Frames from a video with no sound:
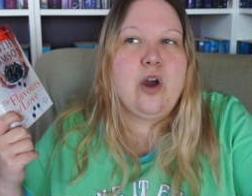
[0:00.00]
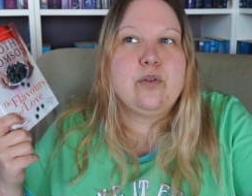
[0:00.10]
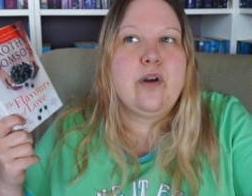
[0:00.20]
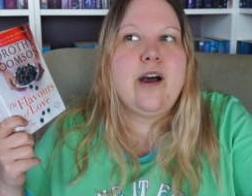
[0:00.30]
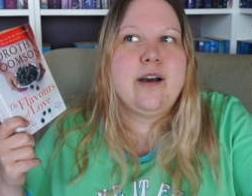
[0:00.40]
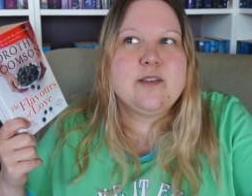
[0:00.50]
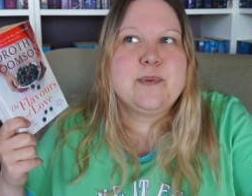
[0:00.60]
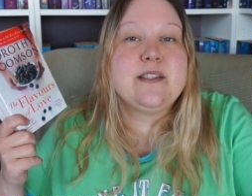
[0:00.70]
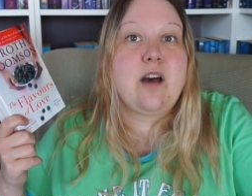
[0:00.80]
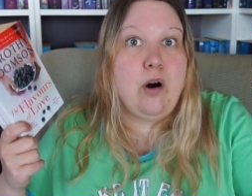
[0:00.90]
her
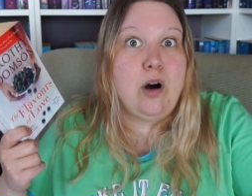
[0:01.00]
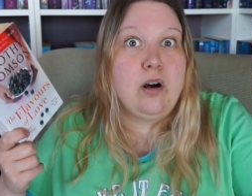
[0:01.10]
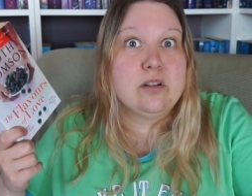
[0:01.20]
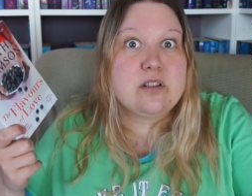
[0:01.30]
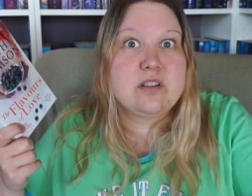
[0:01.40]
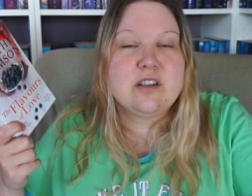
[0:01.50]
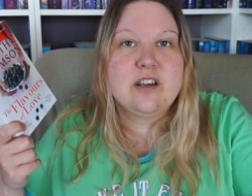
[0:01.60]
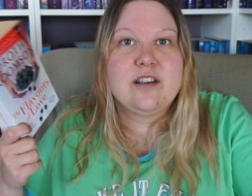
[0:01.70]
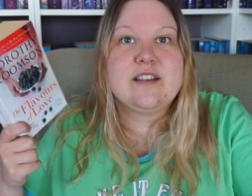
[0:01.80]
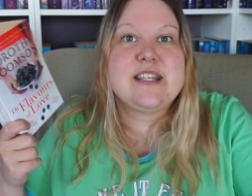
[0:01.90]
husband's aunt,
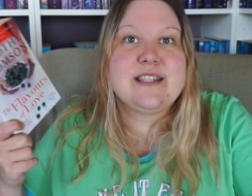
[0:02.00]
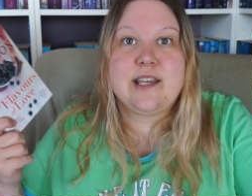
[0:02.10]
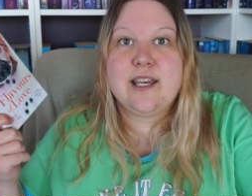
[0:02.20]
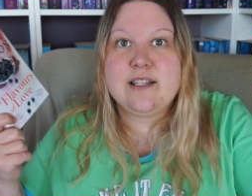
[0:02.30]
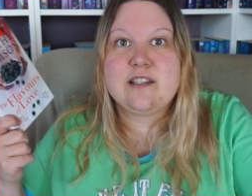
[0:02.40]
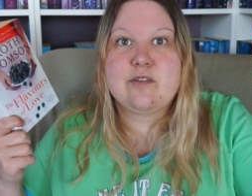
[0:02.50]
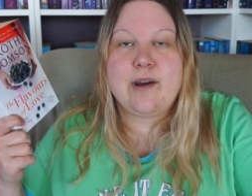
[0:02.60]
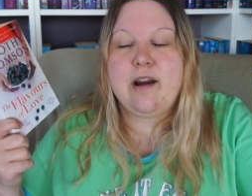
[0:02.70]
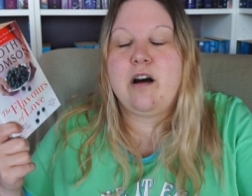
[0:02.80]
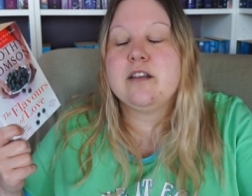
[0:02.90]
because it's the kid's
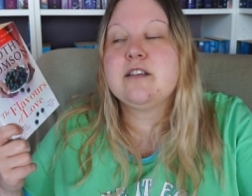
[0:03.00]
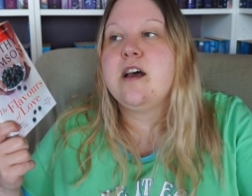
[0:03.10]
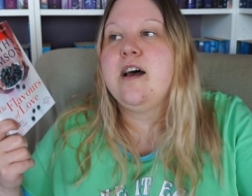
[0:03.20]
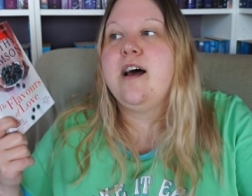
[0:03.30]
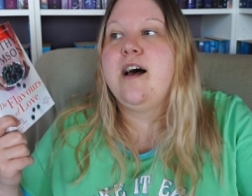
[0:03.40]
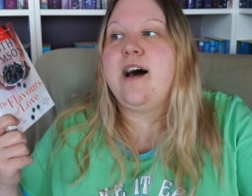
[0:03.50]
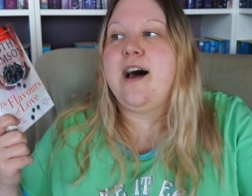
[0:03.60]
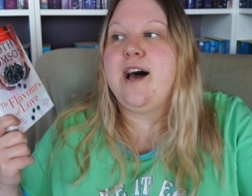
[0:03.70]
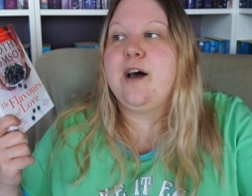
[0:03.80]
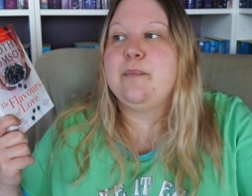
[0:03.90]
great aunt.
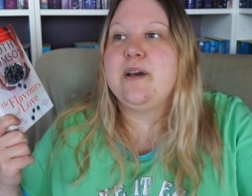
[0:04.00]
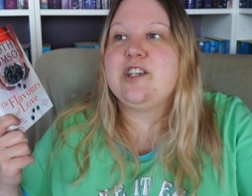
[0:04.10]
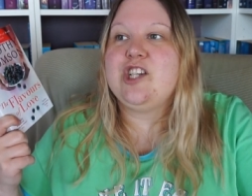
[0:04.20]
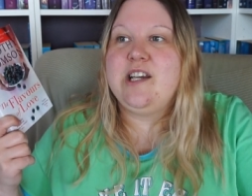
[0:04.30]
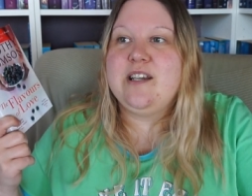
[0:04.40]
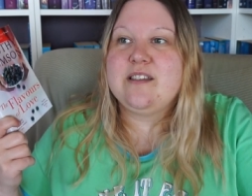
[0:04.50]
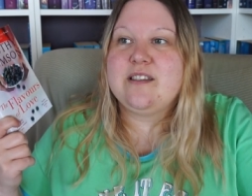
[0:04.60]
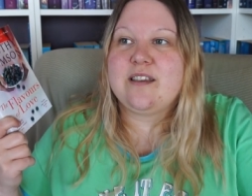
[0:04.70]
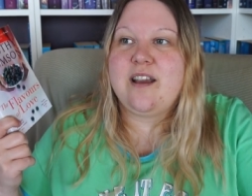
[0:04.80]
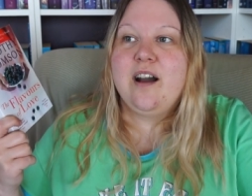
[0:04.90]
Um, she
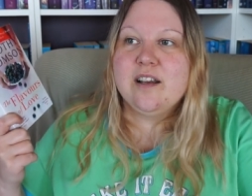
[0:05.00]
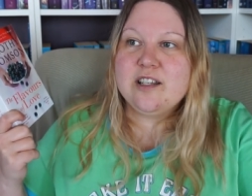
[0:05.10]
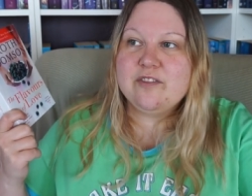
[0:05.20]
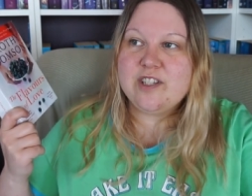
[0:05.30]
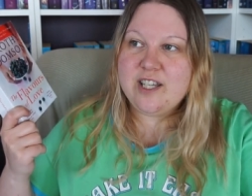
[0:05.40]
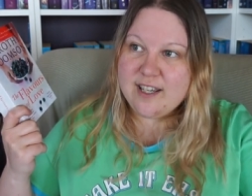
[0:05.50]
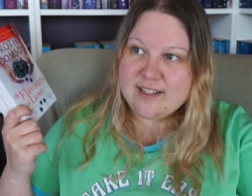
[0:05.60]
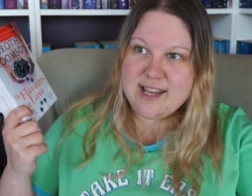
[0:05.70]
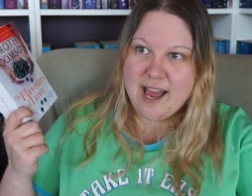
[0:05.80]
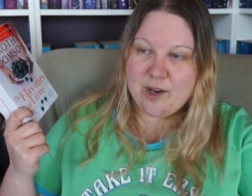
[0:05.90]
is kind of
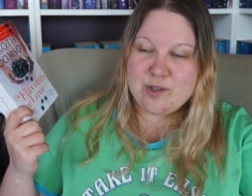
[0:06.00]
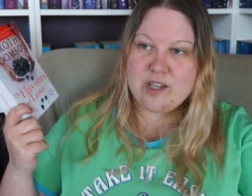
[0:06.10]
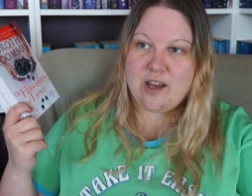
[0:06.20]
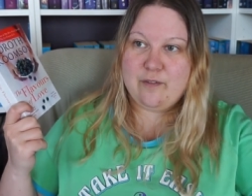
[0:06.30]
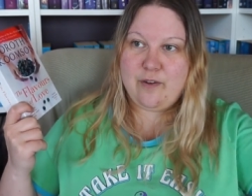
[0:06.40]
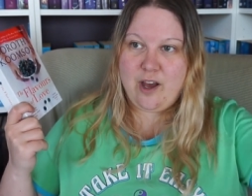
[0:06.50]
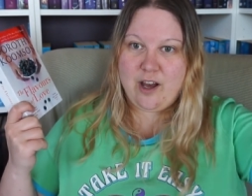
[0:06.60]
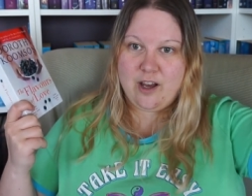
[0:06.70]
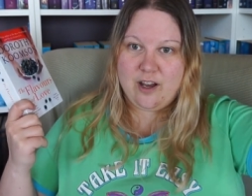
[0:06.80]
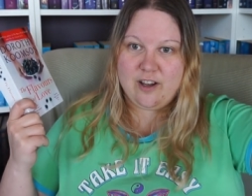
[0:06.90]
kicked out of
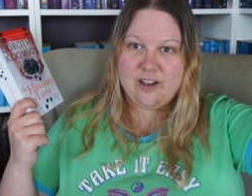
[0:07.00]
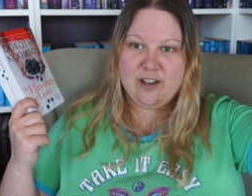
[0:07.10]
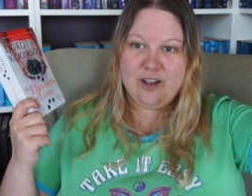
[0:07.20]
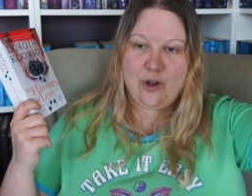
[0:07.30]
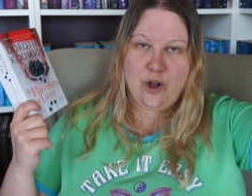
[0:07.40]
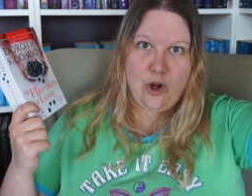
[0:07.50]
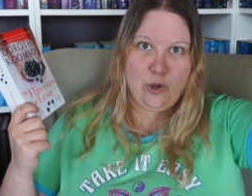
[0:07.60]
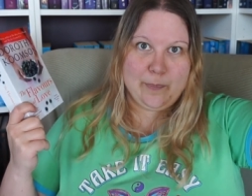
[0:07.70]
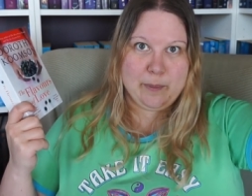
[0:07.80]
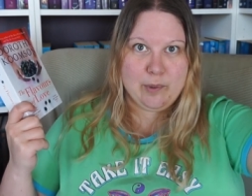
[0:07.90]
her
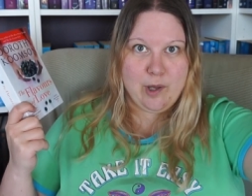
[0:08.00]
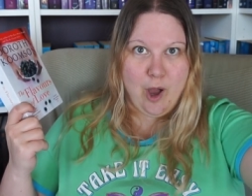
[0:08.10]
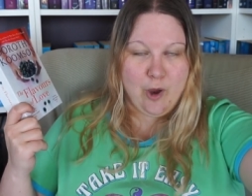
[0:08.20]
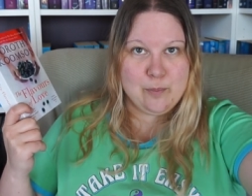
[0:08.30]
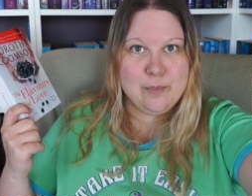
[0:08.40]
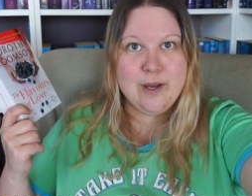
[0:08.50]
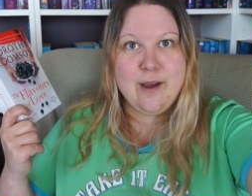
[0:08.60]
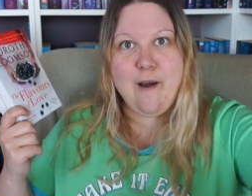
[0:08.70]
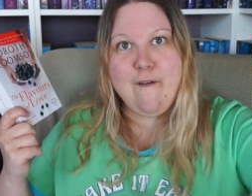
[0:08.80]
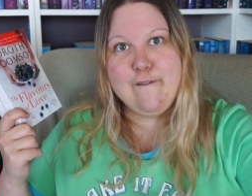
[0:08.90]
old people home
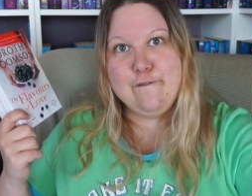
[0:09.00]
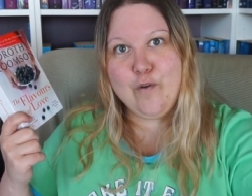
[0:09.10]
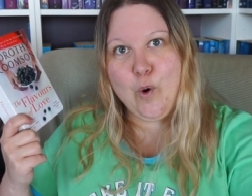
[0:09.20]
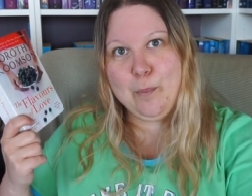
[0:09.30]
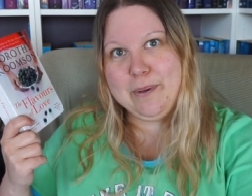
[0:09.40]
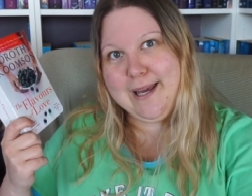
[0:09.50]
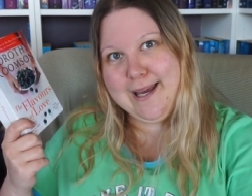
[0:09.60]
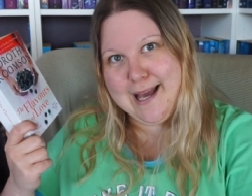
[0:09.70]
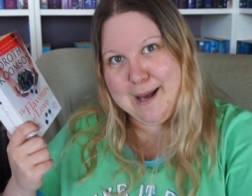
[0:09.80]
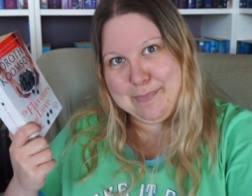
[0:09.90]
for
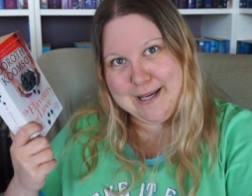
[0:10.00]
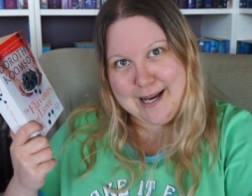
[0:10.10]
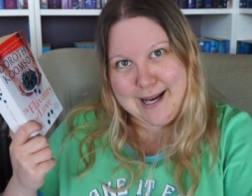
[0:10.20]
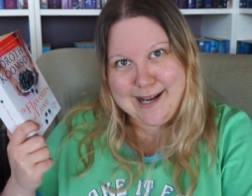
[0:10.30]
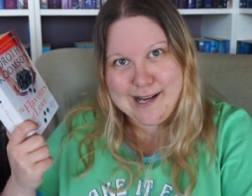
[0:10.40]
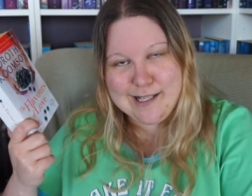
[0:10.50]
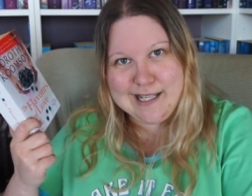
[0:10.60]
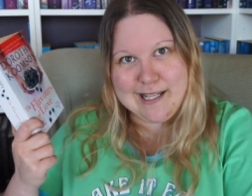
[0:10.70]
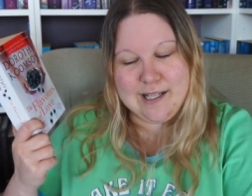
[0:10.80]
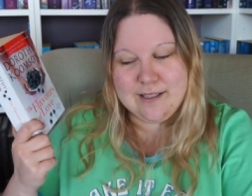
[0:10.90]
being a bit uh,
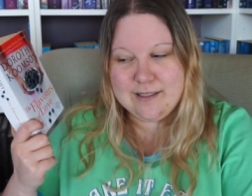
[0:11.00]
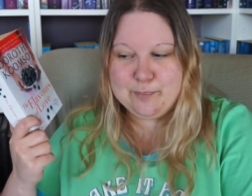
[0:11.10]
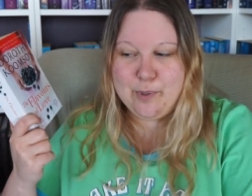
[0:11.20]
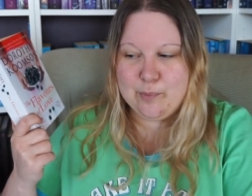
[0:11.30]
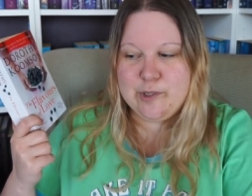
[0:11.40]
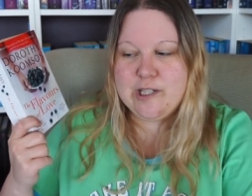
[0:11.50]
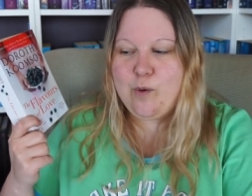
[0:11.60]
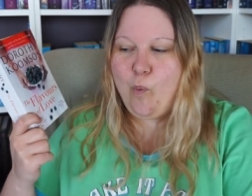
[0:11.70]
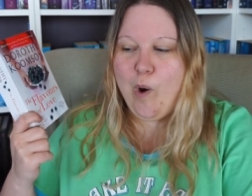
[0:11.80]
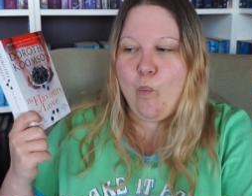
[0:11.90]
bomb
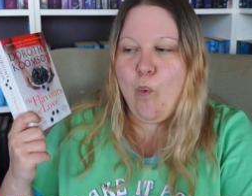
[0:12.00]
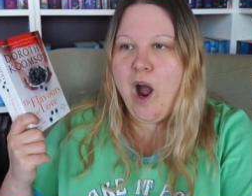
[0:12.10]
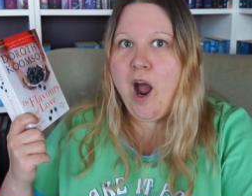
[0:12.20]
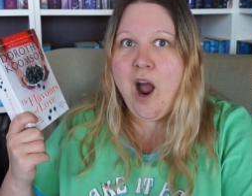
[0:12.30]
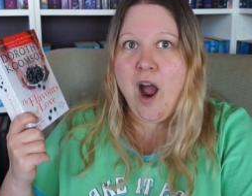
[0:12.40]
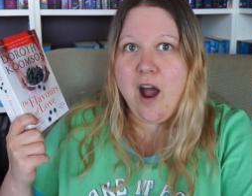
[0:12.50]
chicken wah wah.